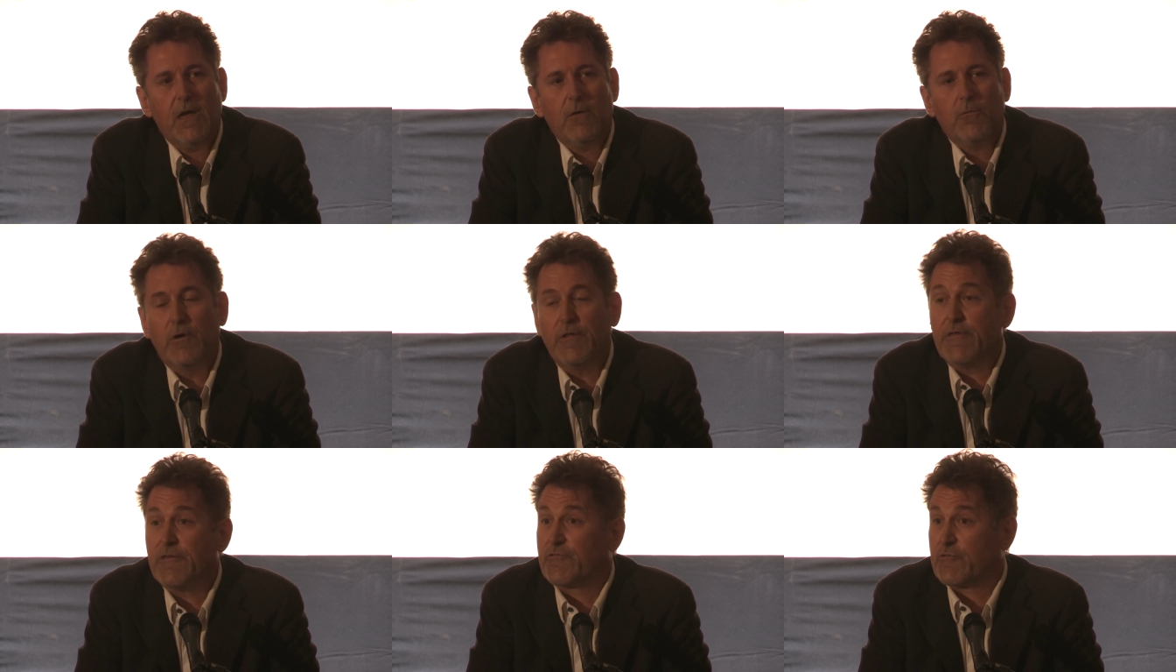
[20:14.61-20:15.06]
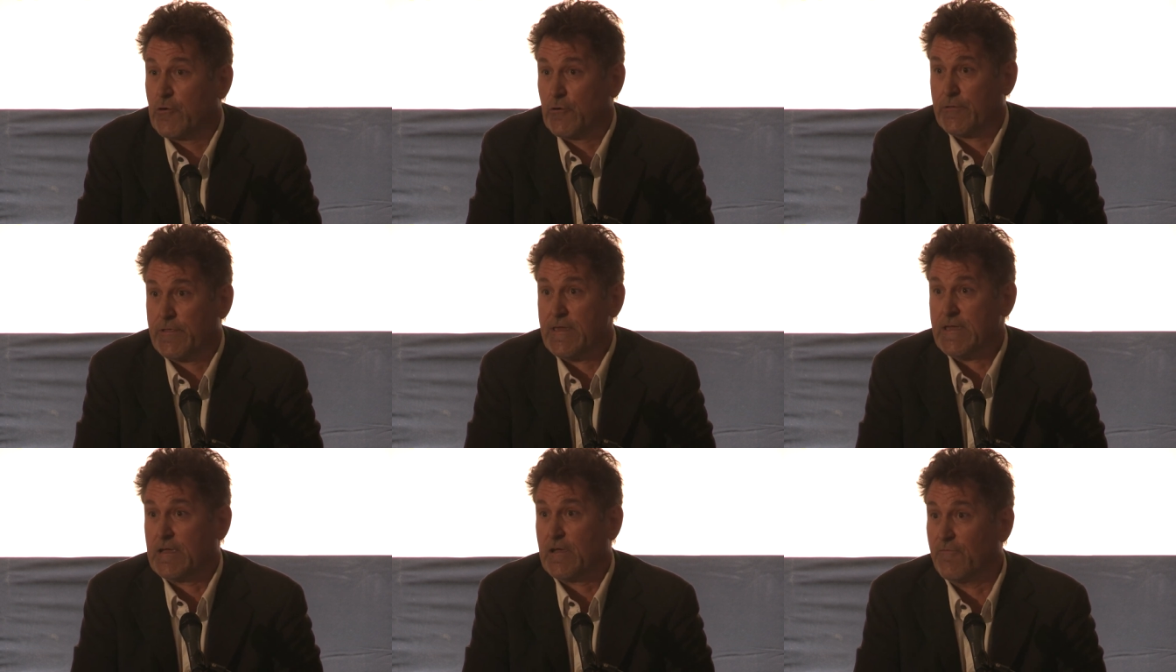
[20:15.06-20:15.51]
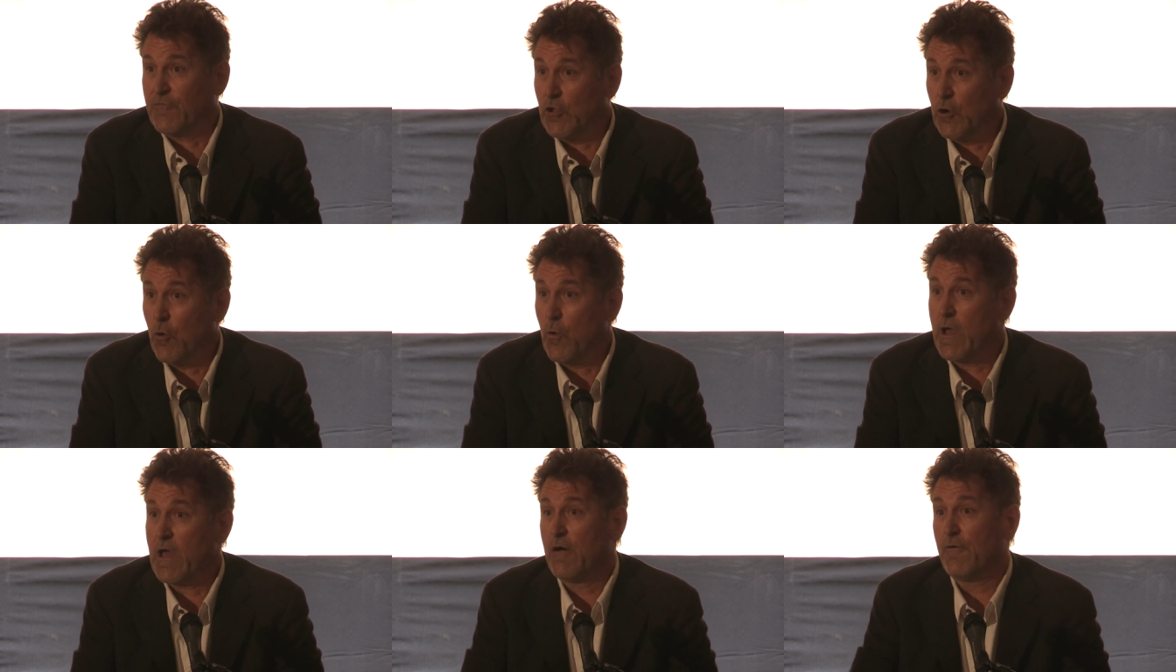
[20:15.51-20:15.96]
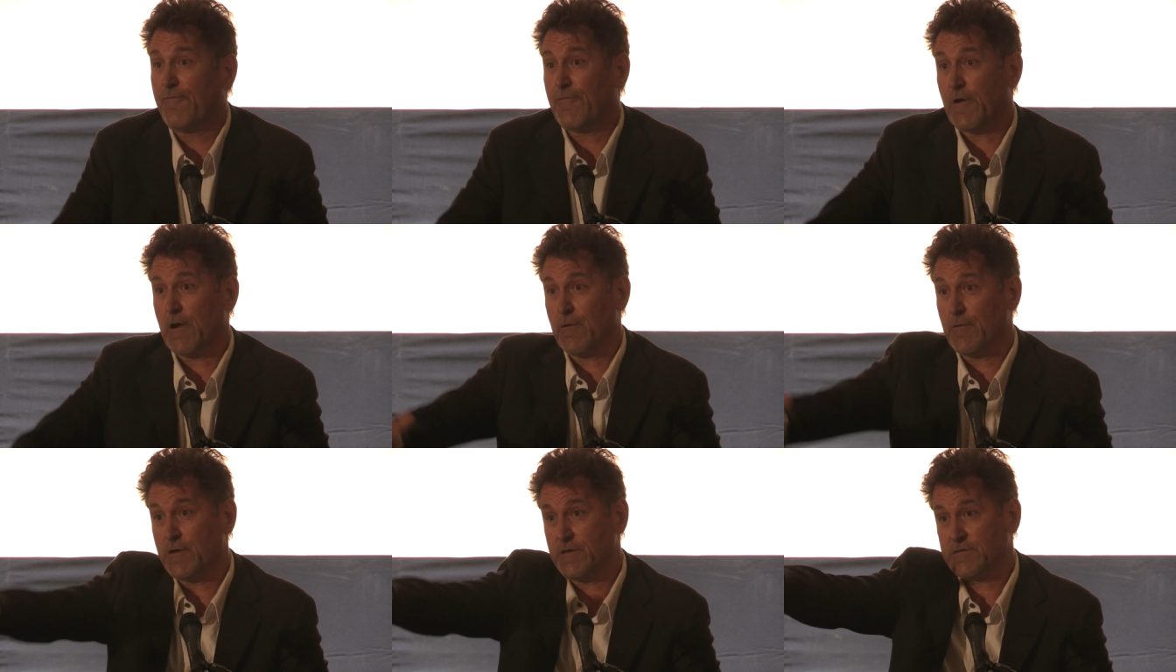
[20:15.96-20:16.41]
With his critique of the
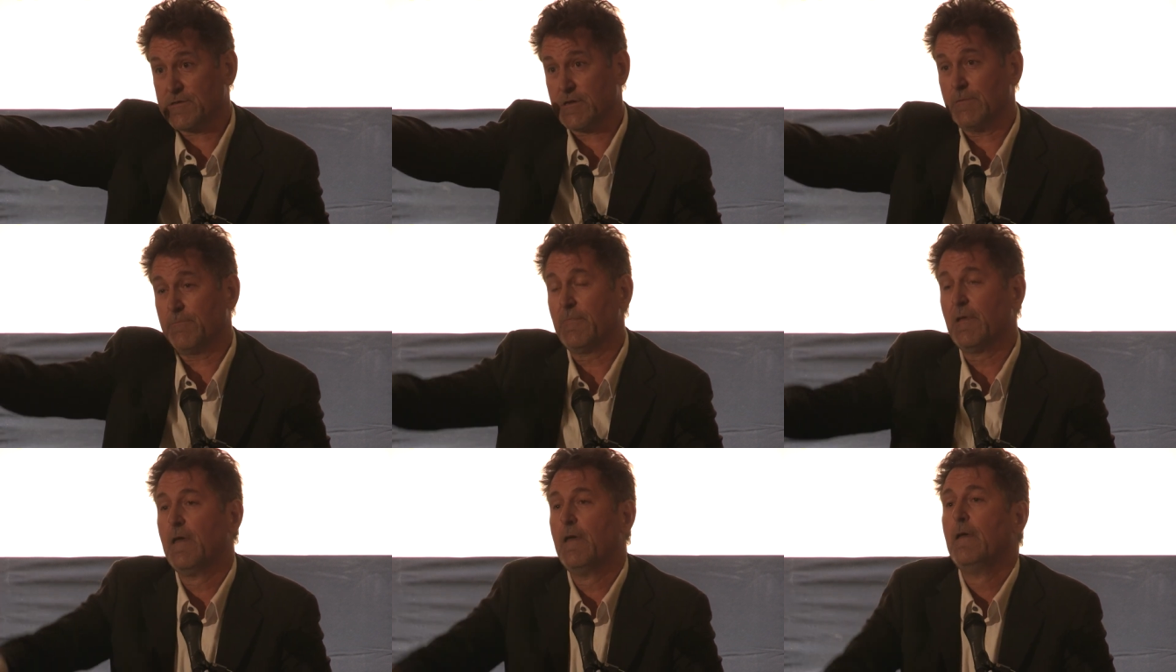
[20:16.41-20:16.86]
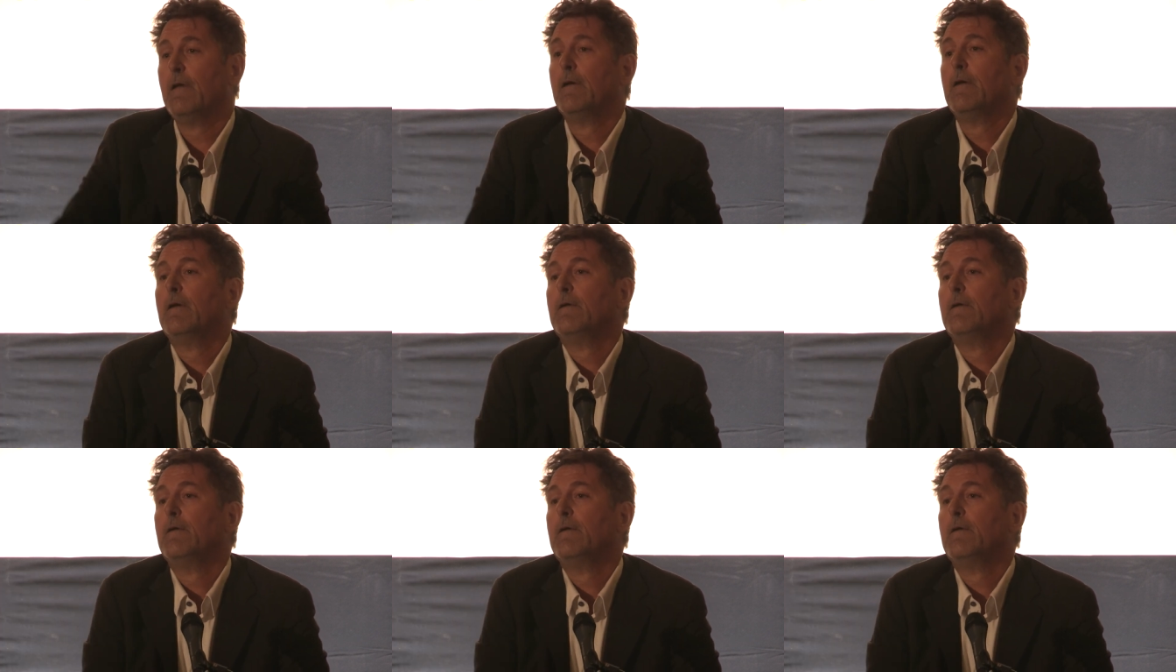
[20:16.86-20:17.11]
welfarism,